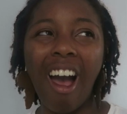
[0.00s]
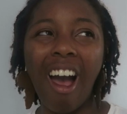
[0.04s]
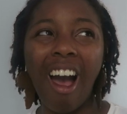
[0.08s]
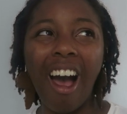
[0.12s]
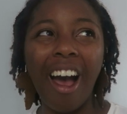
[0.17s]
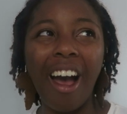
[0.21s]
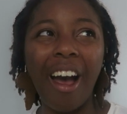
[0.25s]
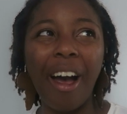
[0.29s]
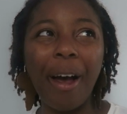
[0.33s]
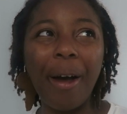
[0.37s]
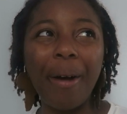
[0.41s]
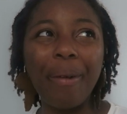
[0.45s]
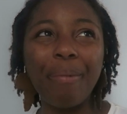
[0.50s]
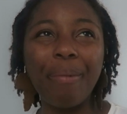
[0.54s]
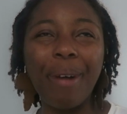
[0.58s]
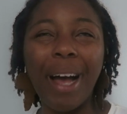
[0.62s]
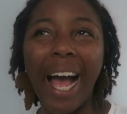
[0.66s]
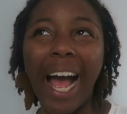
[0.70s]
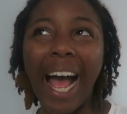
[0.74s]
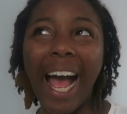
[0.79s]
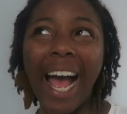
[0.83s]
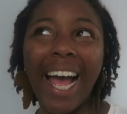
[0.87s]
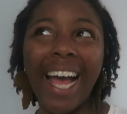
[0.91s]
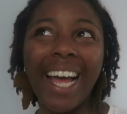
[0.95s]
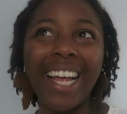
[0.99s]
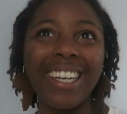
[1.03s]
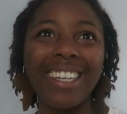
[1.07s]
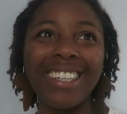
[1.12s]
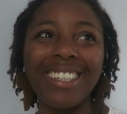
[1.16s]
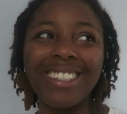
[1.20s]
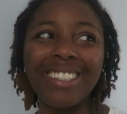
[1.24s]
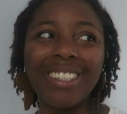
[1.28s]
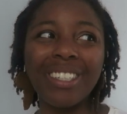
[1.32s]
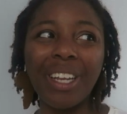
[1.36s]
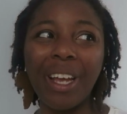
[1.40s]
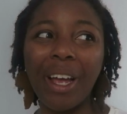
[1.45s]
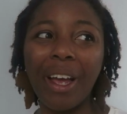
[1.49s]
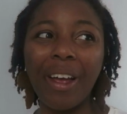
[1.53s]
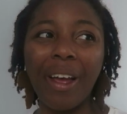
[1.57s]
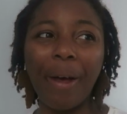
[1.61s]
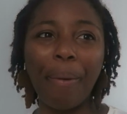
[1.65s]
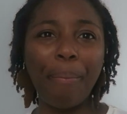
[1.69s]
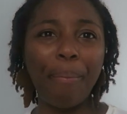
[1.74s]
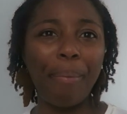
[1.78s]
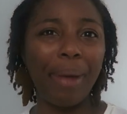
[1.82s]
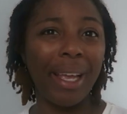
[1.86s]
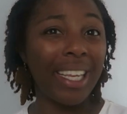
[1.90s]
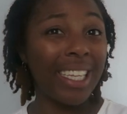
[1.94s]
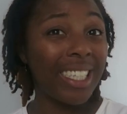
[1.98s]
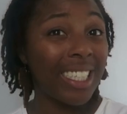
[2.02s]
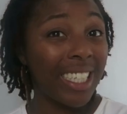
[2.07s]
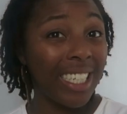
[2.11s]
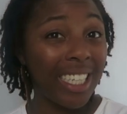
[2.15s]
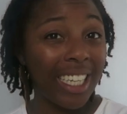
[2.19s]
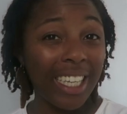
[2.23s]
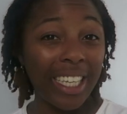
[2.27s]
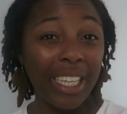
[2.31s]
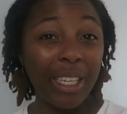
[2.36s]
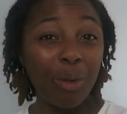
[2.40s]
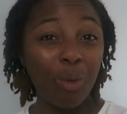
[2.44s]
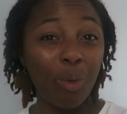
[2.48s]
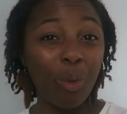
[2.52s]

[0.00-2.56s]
And amazingly,